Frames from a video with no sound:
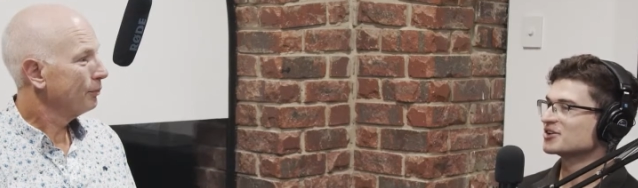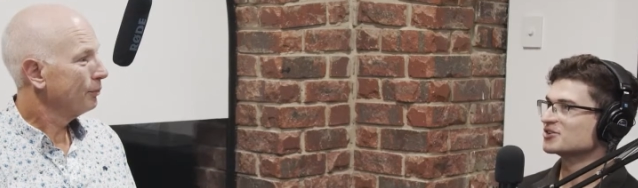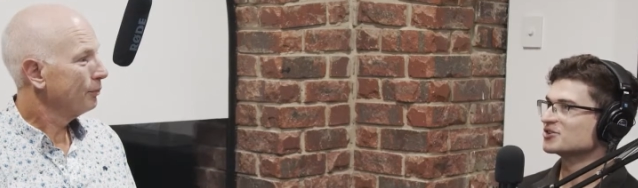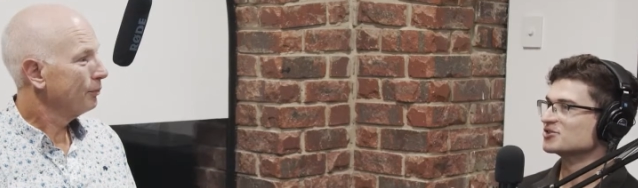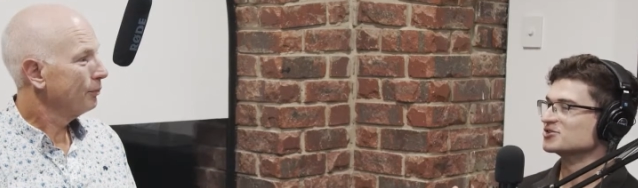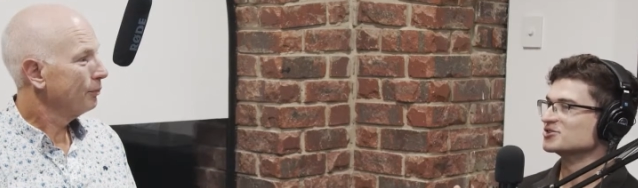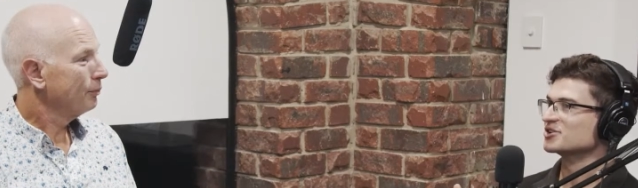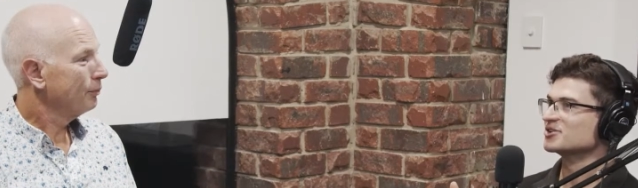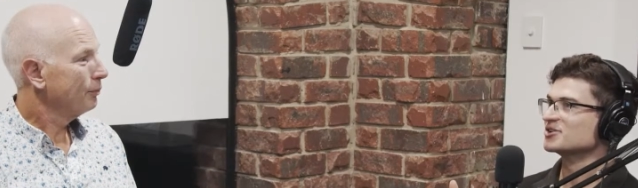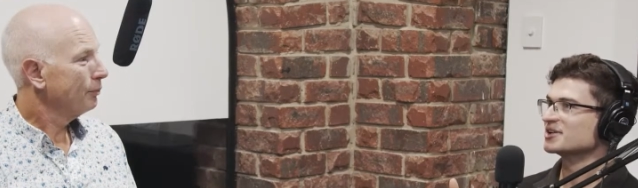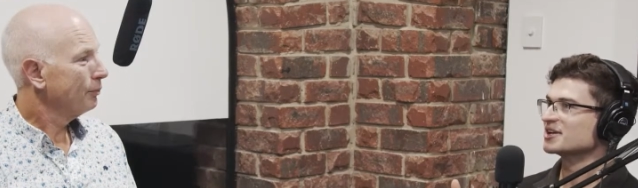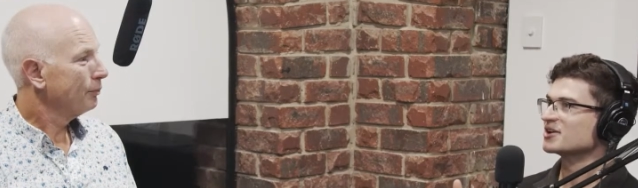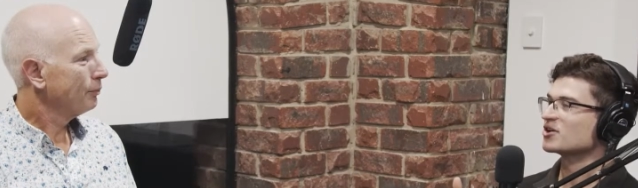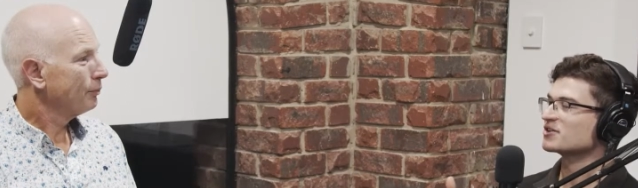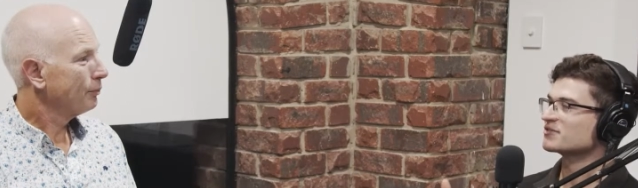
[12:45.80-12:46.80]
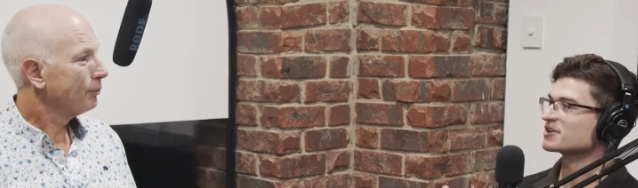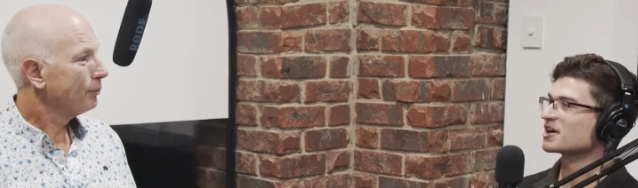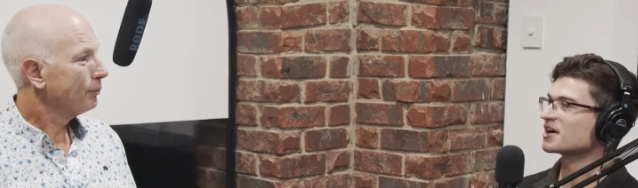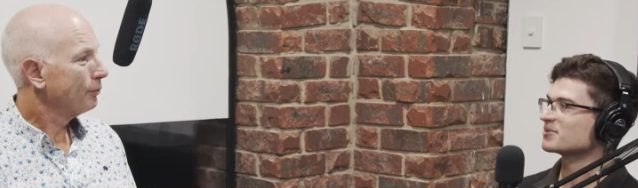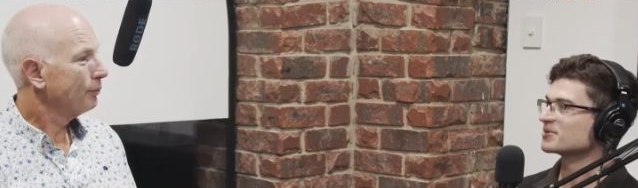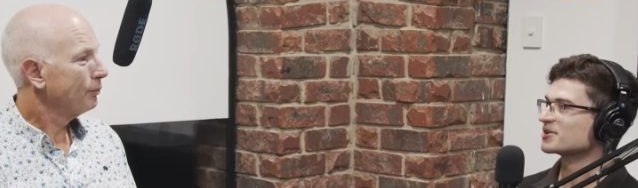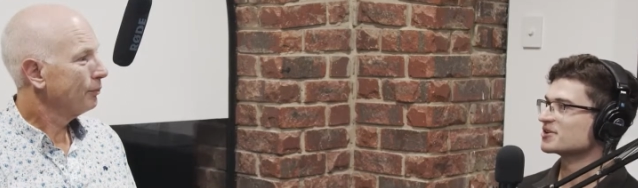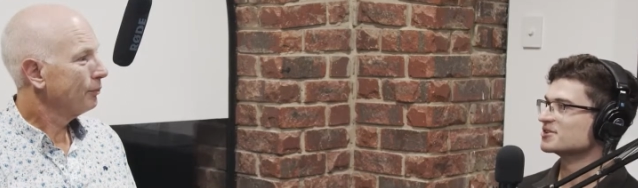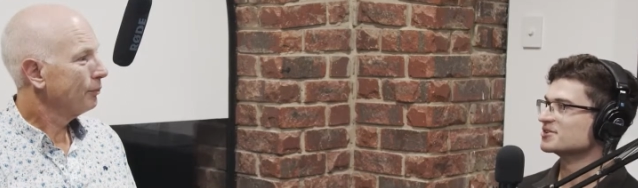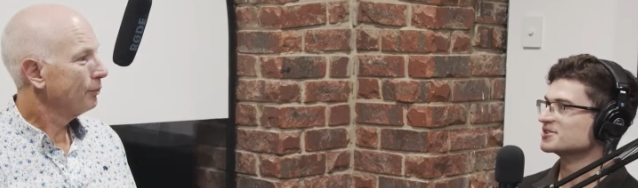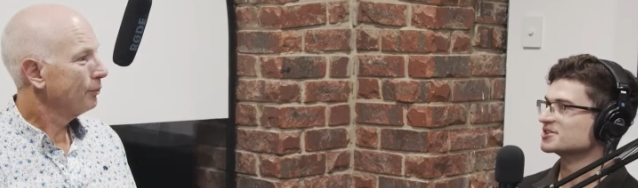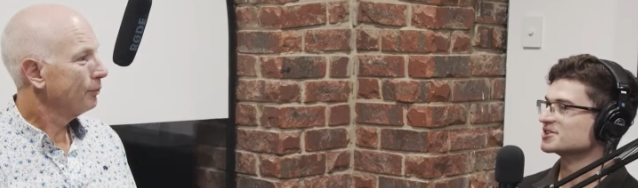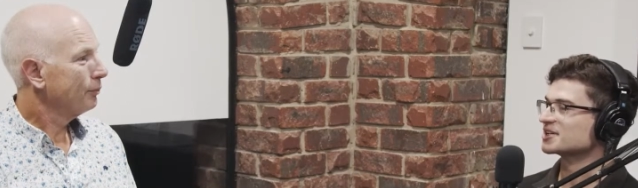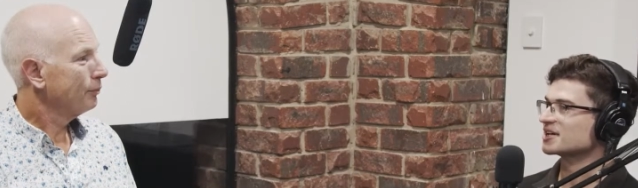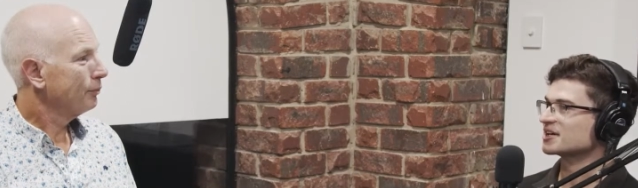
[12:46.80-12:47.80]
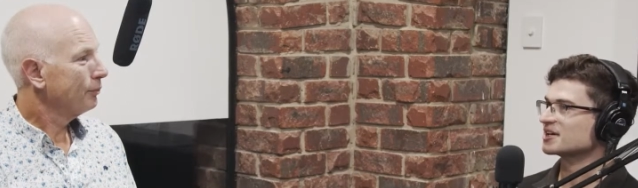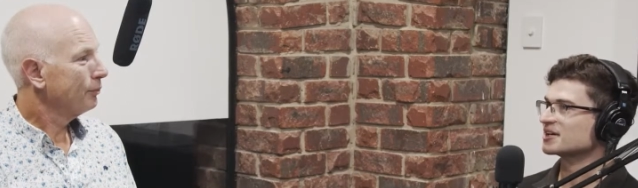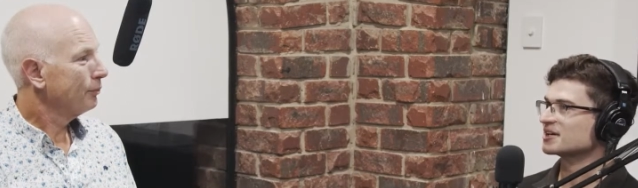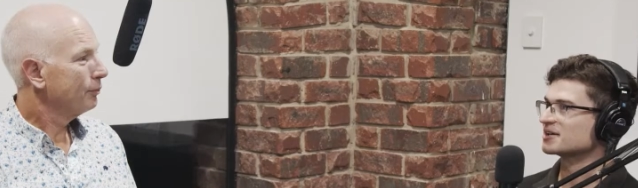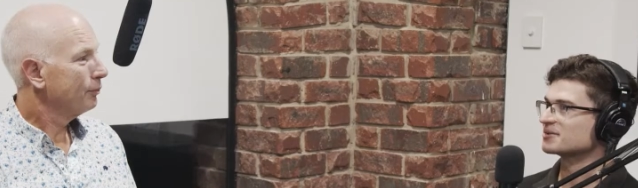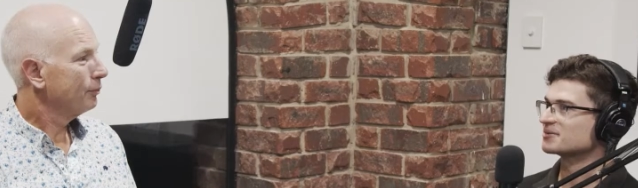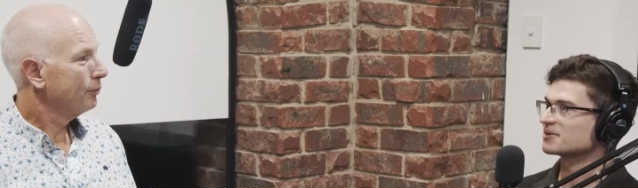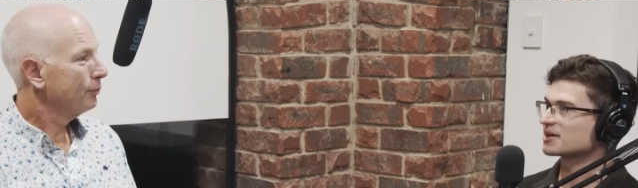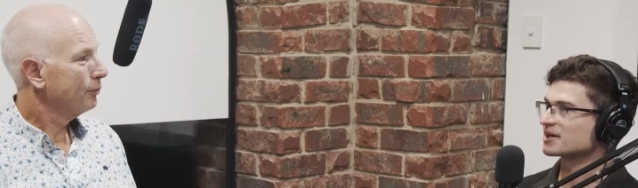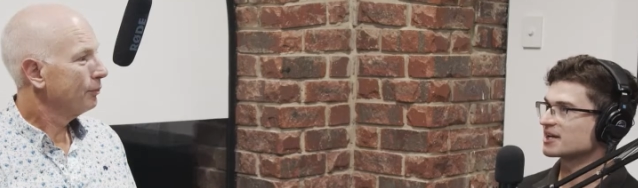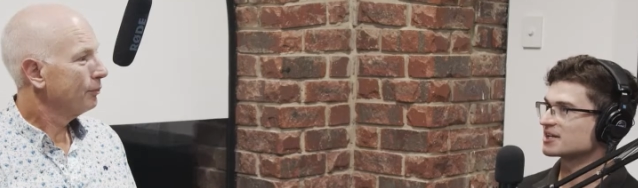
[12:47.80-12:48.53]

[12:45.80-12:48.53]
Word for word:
Speaker 1: you do need to overcome those, uh, I